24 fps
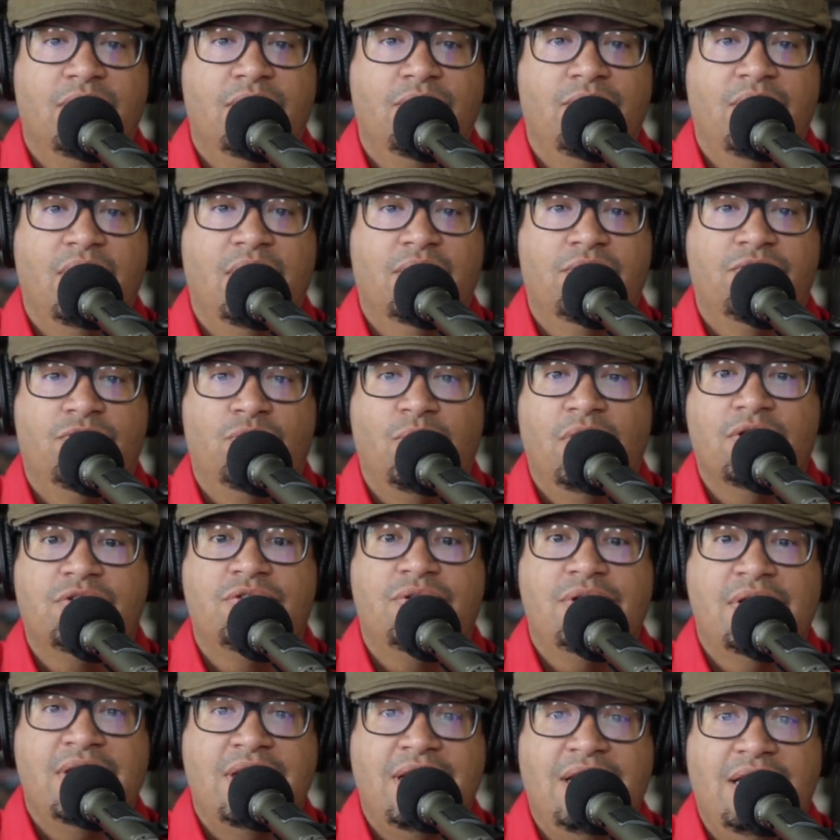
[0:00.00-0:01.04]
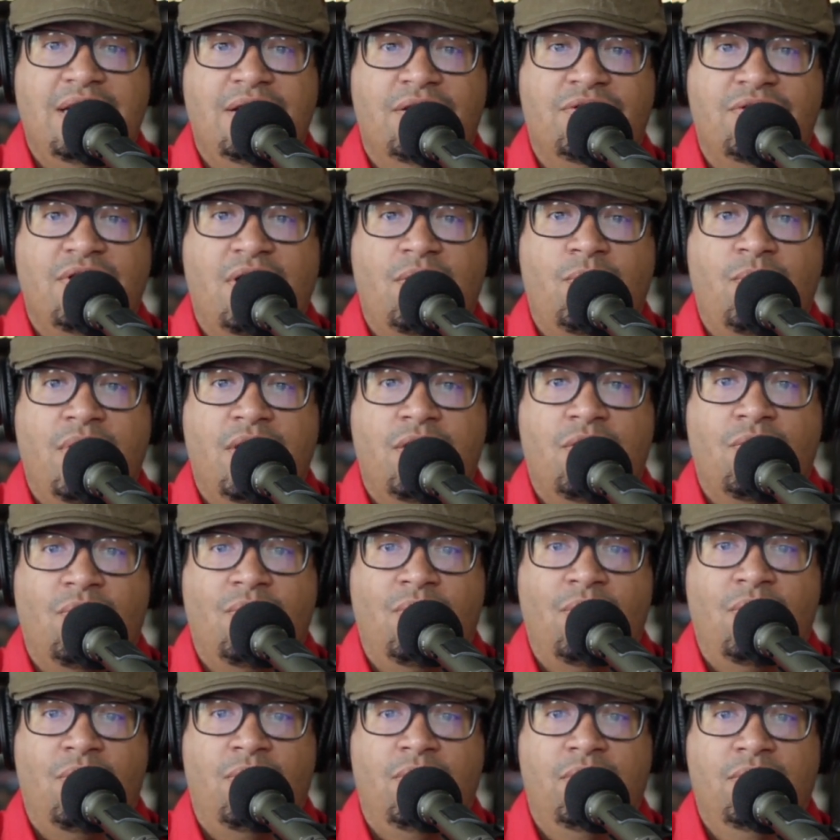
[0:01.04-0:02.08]
Well, sweltering heat is our weather
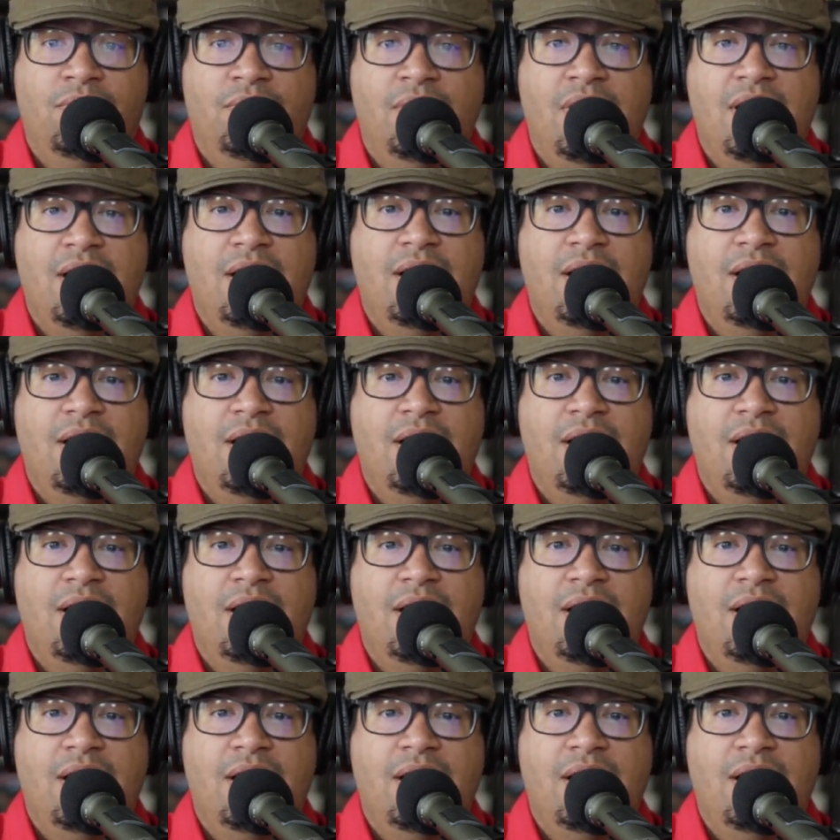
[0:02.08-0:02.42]
roll.